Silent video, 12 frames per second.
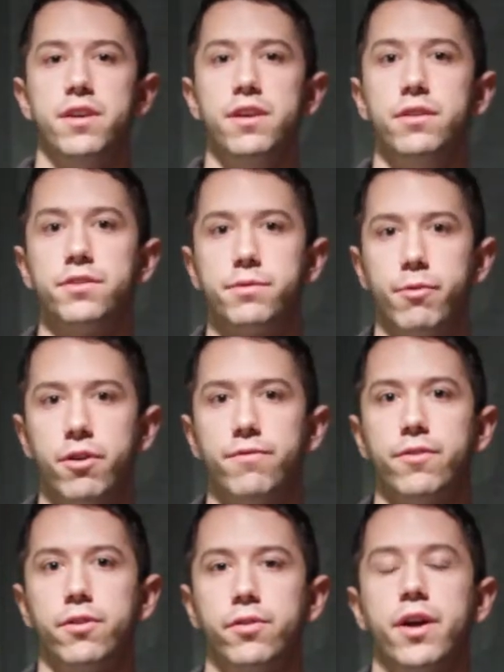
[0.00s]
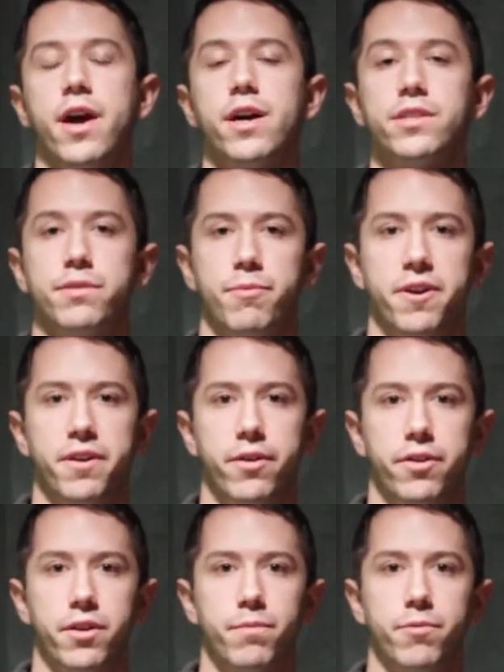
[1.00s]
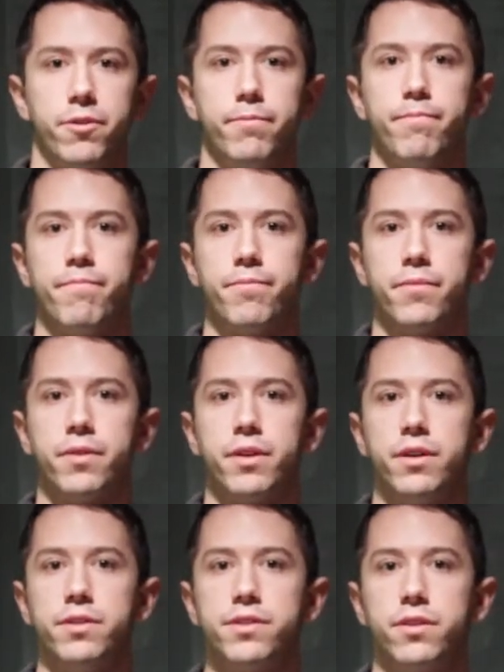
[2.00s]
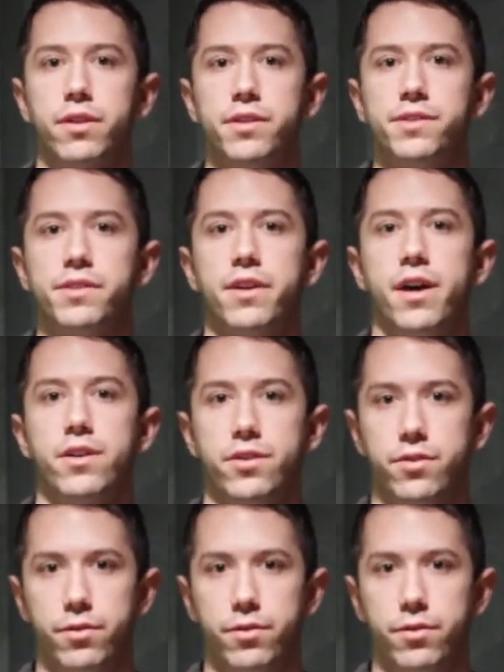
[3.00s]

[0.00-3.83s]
in the smartphone as a binary number. So let's see how to do